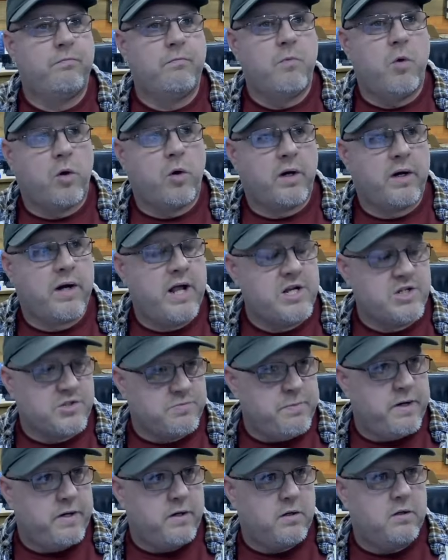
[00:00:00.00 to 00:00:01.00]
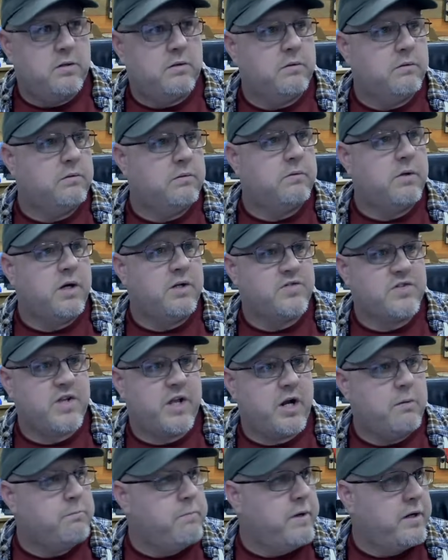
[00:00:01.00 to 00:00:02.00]
organized better and set
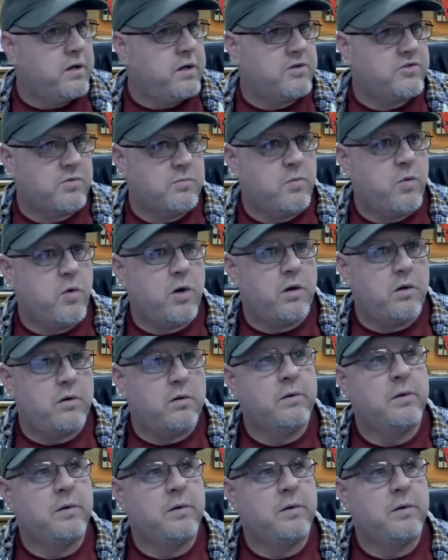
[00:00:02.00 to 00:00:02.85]
up better, some more